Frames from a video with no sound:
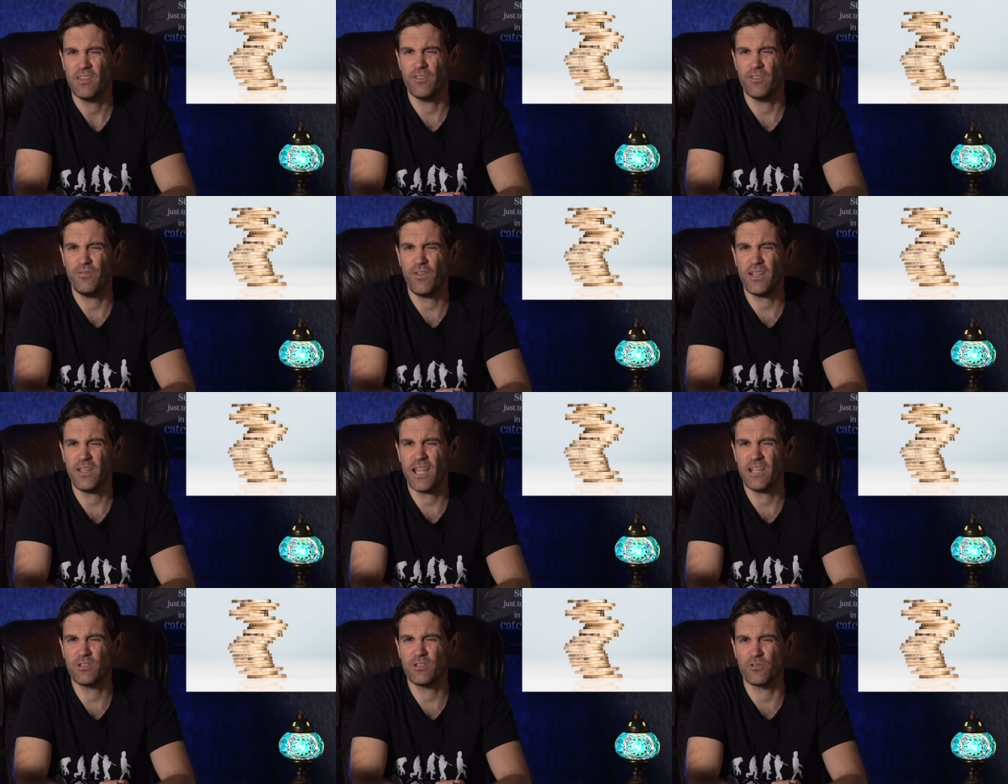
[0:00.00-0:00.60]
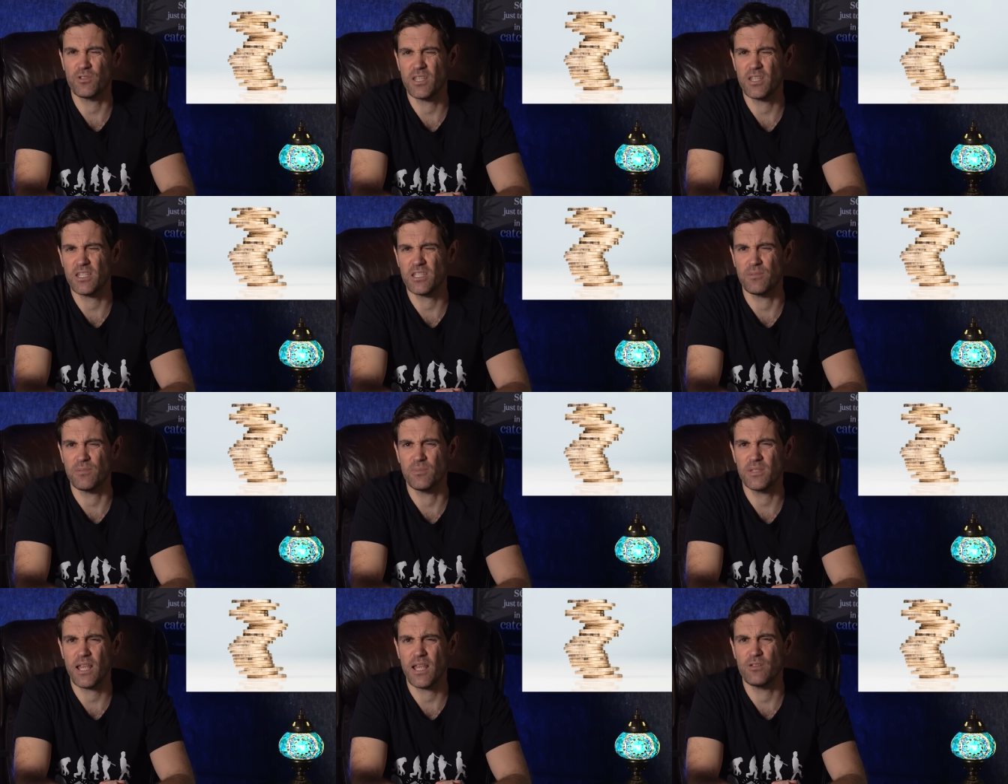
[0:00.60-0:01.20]
the financial
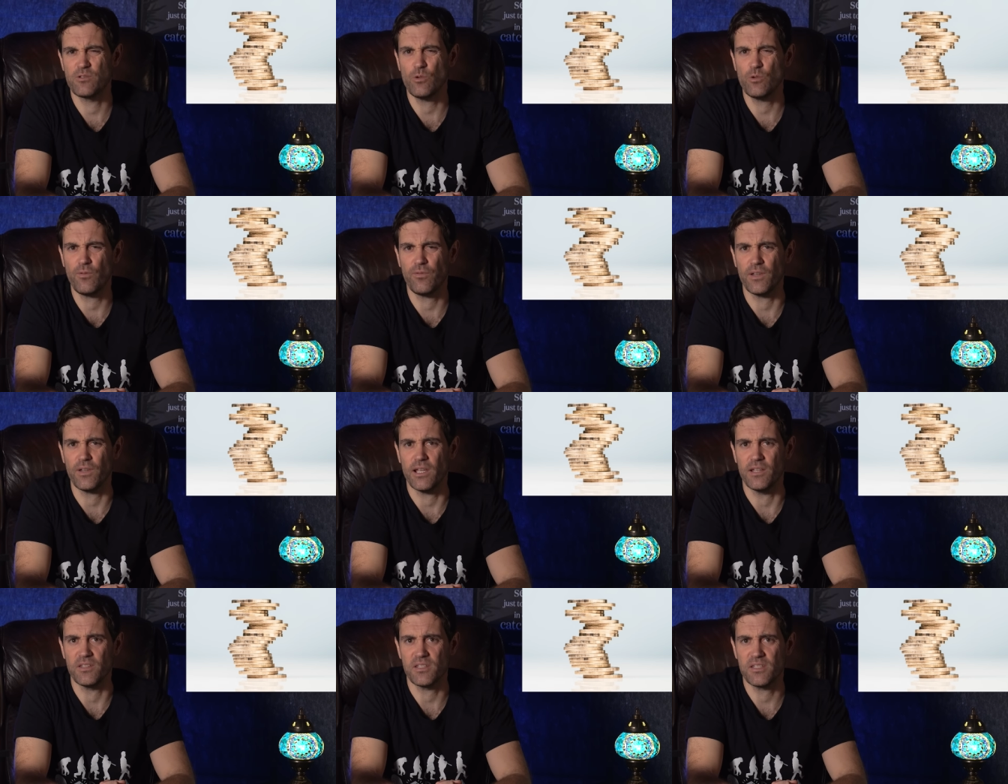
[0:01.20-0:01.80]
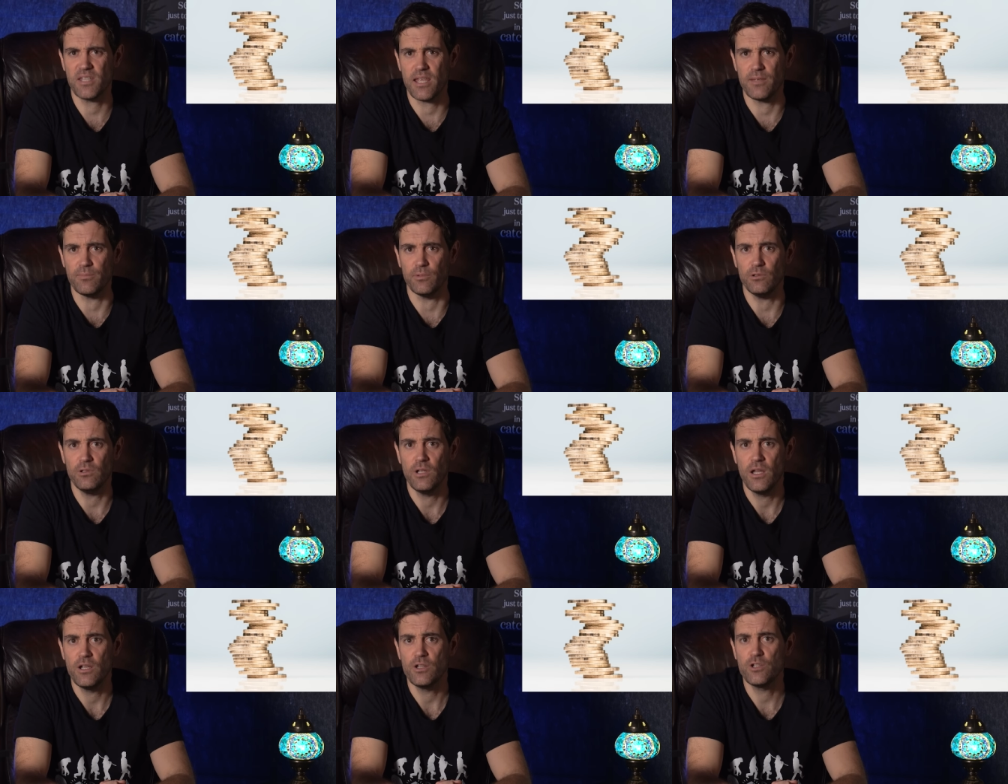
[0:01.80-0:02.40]
system sounds awfully
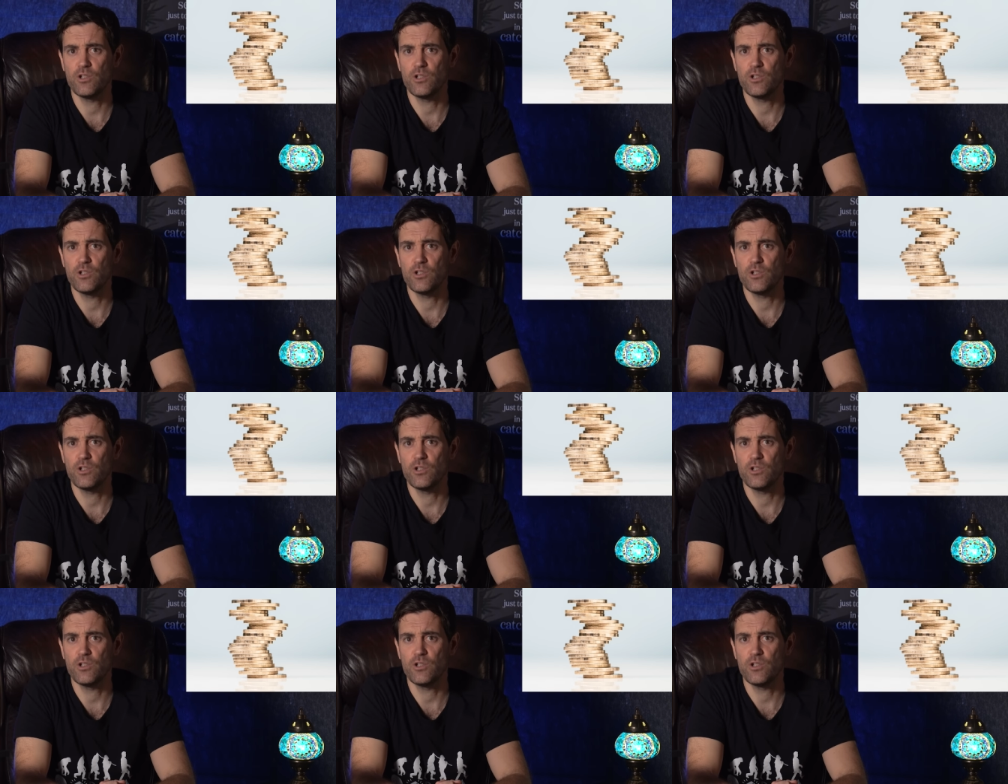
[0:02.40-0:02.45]
unstable.